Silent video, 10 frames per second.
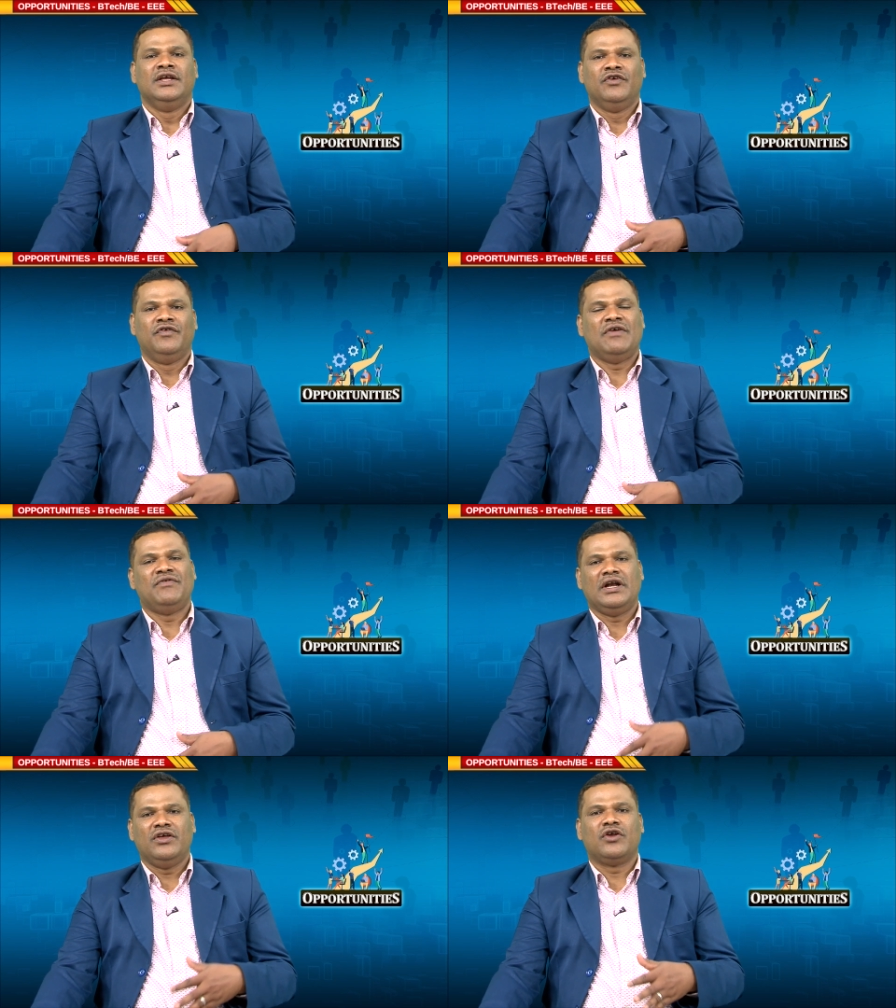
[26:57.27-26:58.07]
you
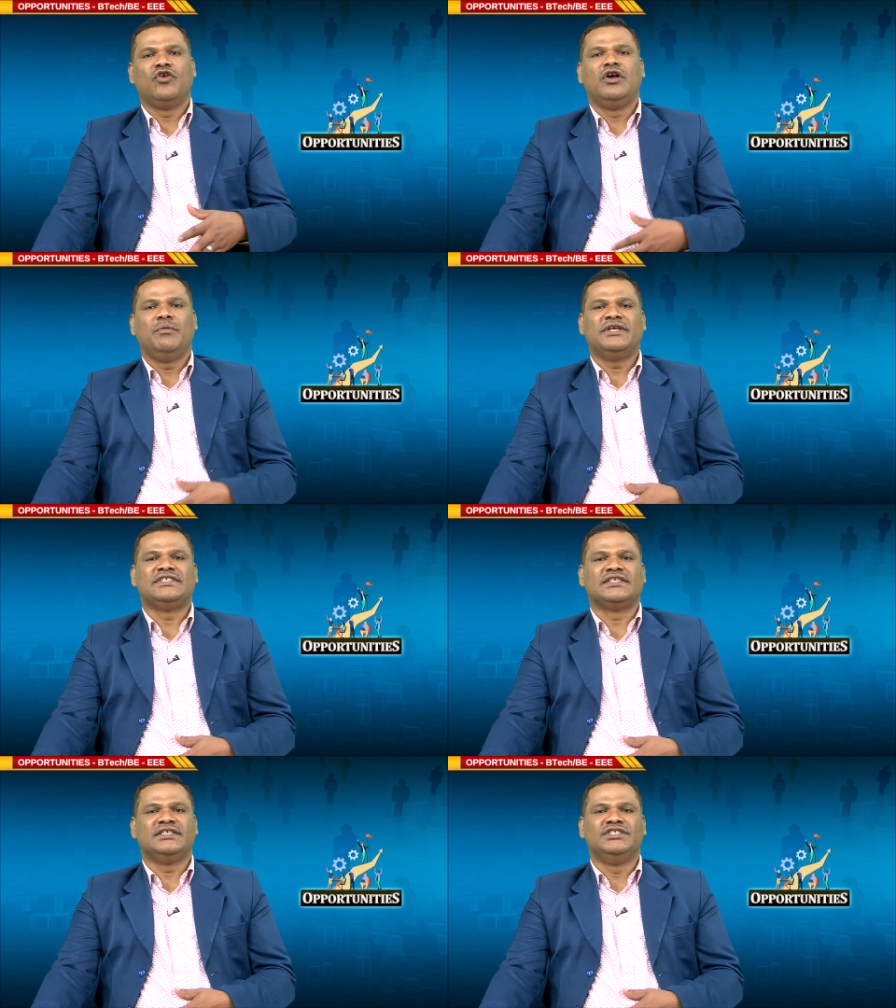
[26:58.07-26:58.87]
definitely are going to be a
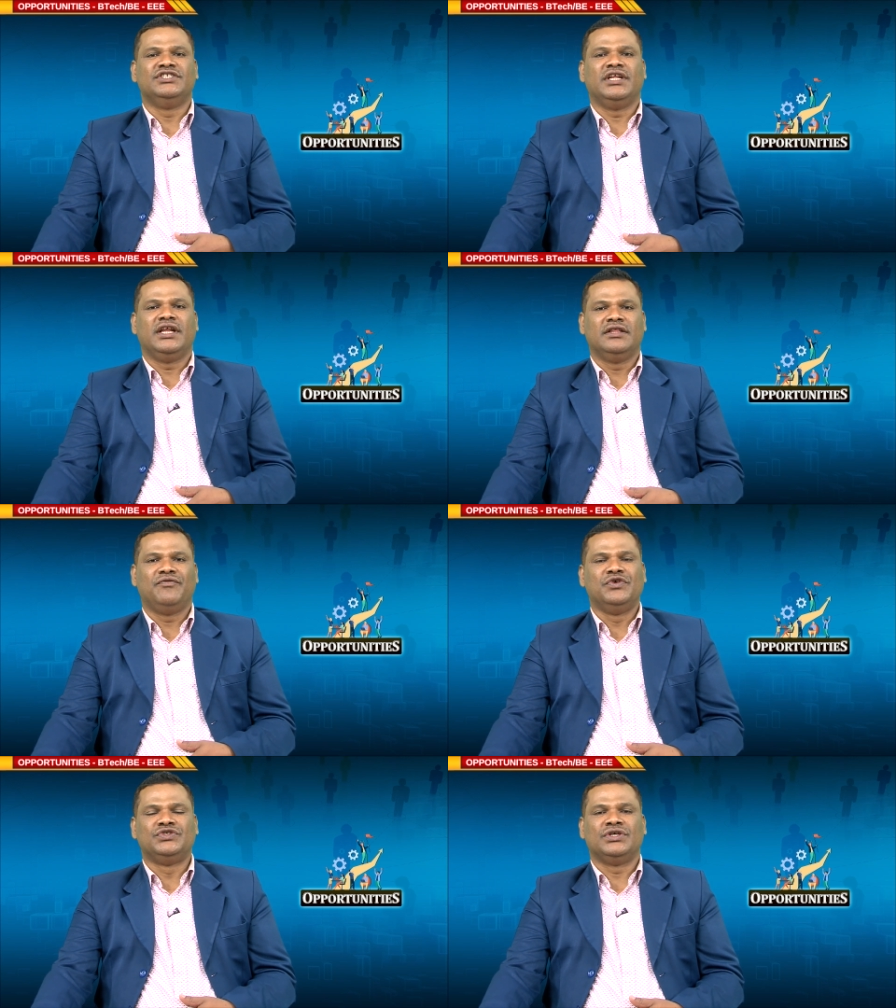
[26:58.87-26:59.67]
success engineer in the
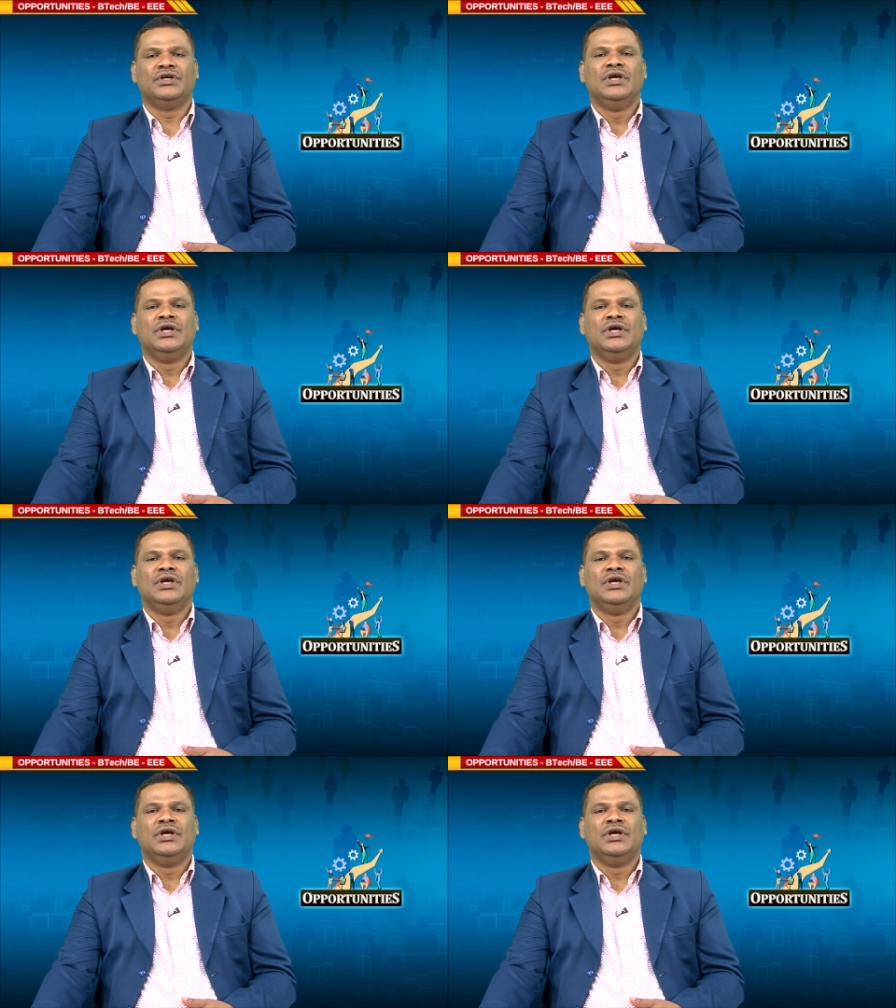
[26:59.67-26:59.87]
future.